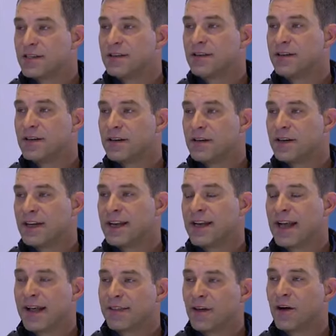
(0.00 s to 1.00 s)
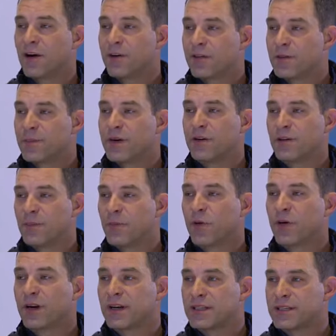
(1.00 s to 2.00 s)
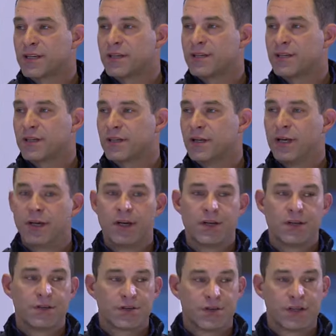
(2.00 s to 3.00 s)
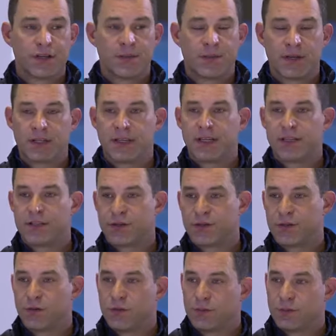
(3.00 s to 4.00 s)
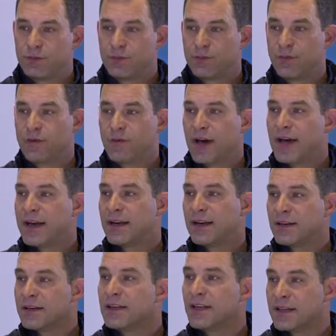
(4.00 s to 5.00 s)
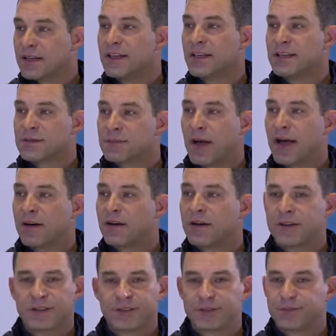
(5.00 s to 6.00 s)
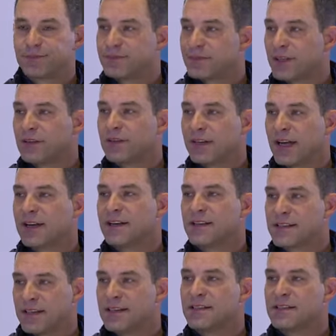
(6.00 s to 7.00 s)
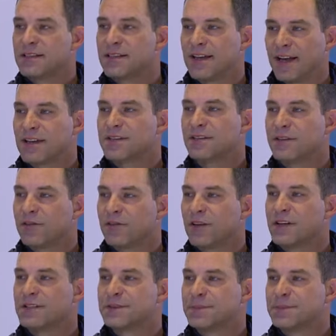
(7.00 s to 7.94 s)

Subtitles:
near and dear and at the heart of the PIER Group organization. So the ability to provide in this manner is, again, is excellent for us.